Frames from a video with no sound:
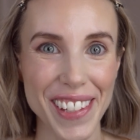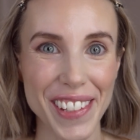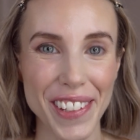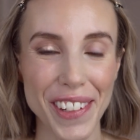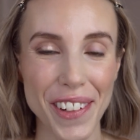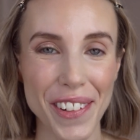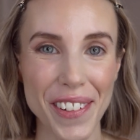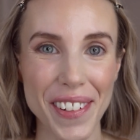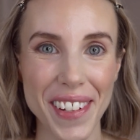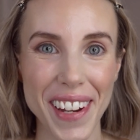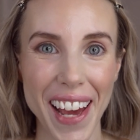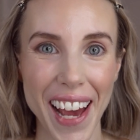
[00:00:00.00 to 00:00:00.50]

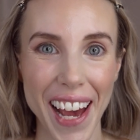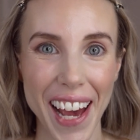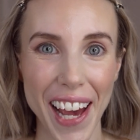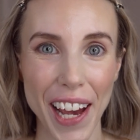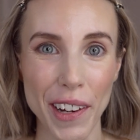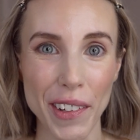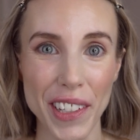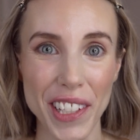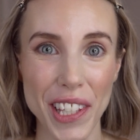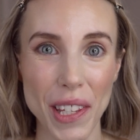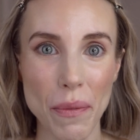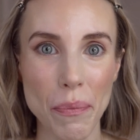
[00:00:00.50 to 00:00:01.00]
so
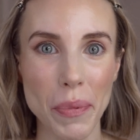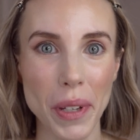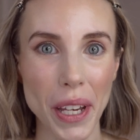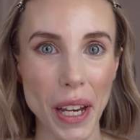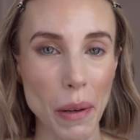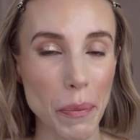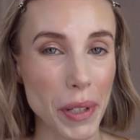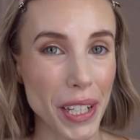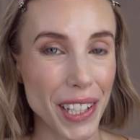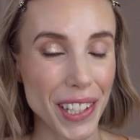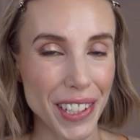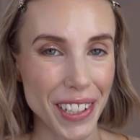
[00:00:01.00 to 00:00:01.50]
now is the bit
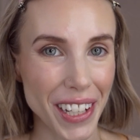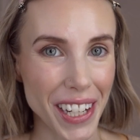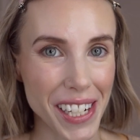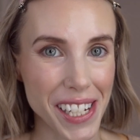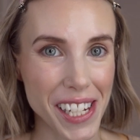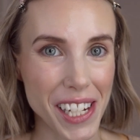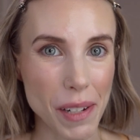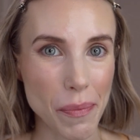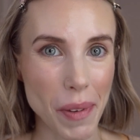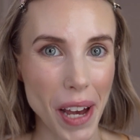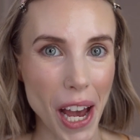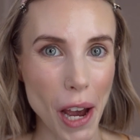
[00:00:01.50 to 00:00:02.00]
I'm
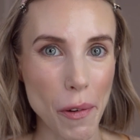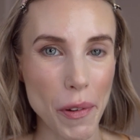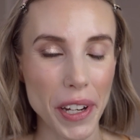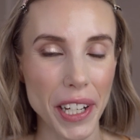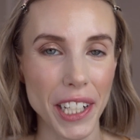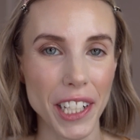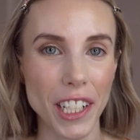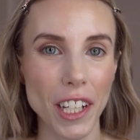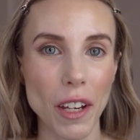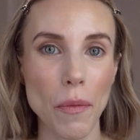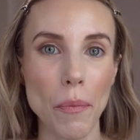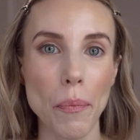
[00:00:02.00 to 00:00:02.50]
excited about. We're
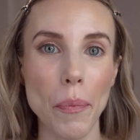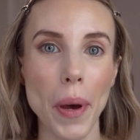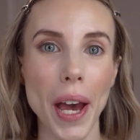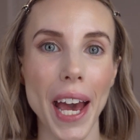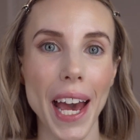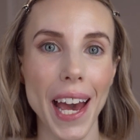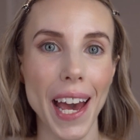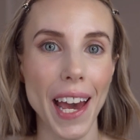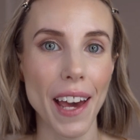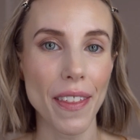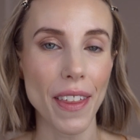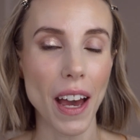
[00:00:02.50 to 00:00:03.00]
going to
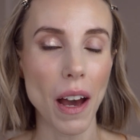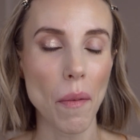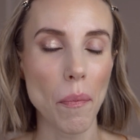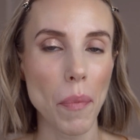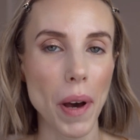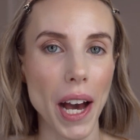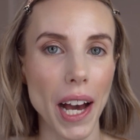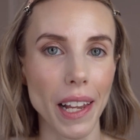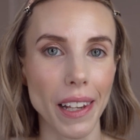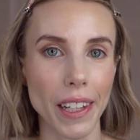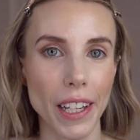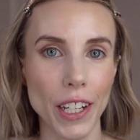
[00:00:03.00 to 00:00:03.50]
compare that
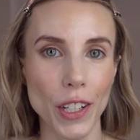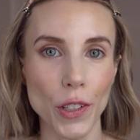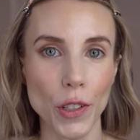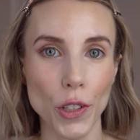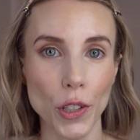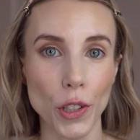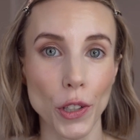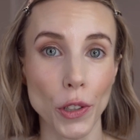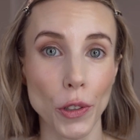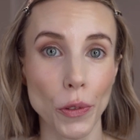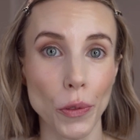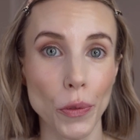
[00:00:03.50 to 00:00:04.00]
palette
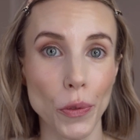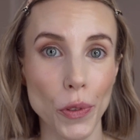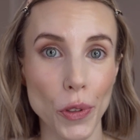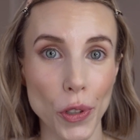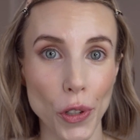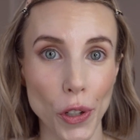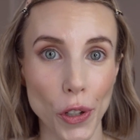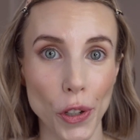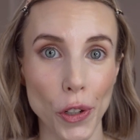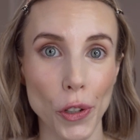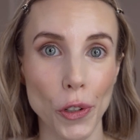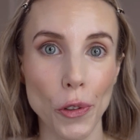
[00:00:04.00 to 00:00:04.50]
to
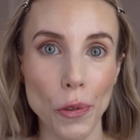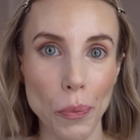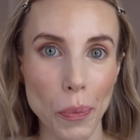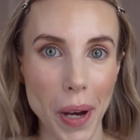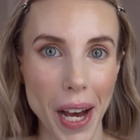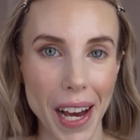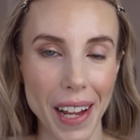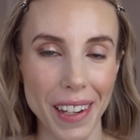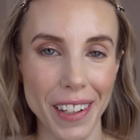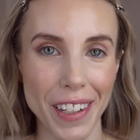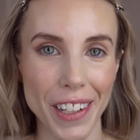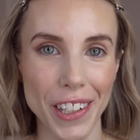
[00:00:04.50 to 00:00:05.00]
two
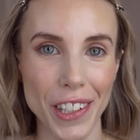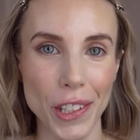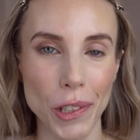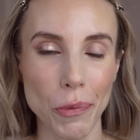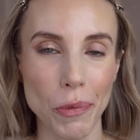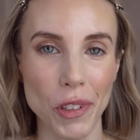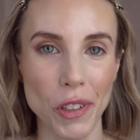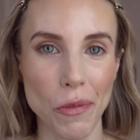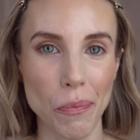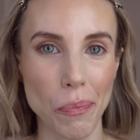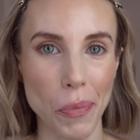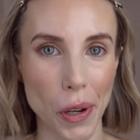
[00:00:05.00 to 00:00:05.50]

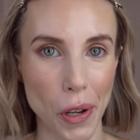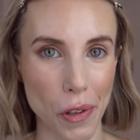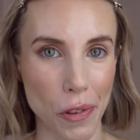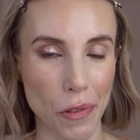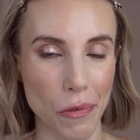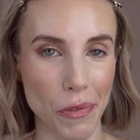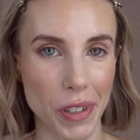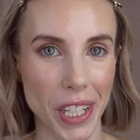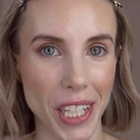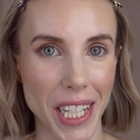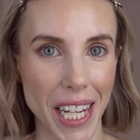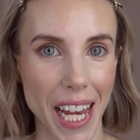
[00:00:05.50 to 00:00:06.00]
palettes which
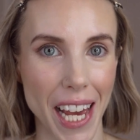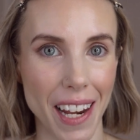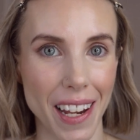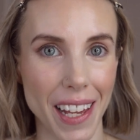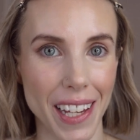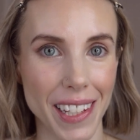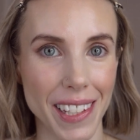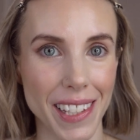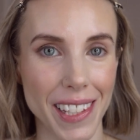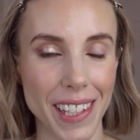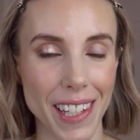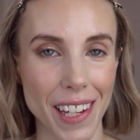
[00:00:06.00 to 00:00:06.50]
both retail
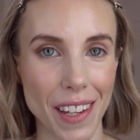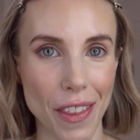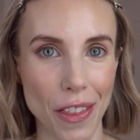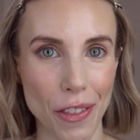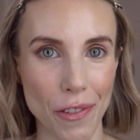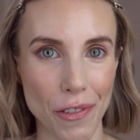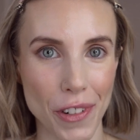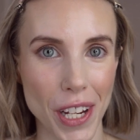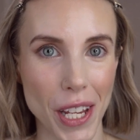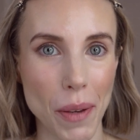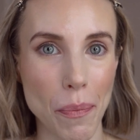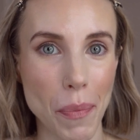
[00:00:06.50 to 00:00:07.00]
at
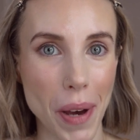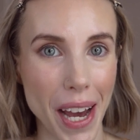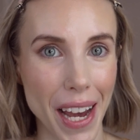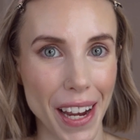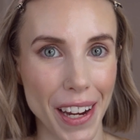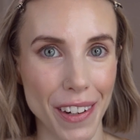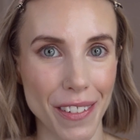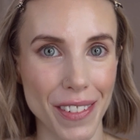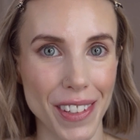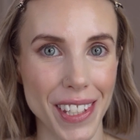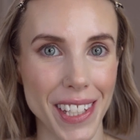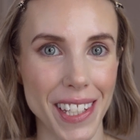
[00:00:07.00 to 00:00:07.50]

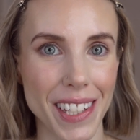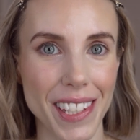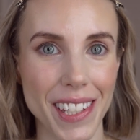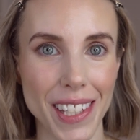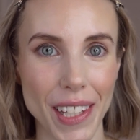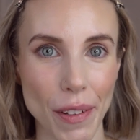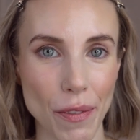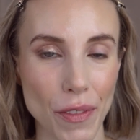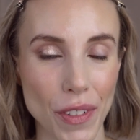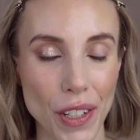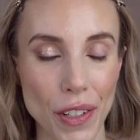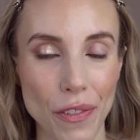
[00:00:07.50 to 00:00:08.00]

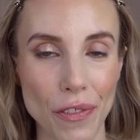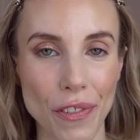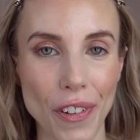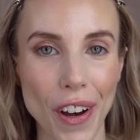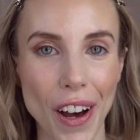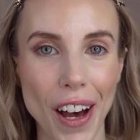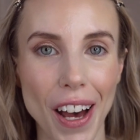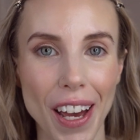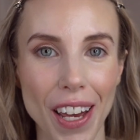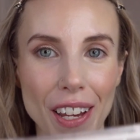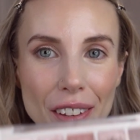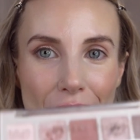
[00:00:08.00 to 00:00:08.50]

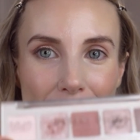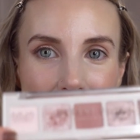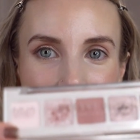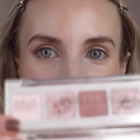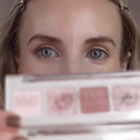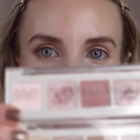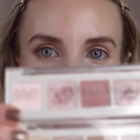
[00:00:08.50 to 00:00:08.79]
£3.75.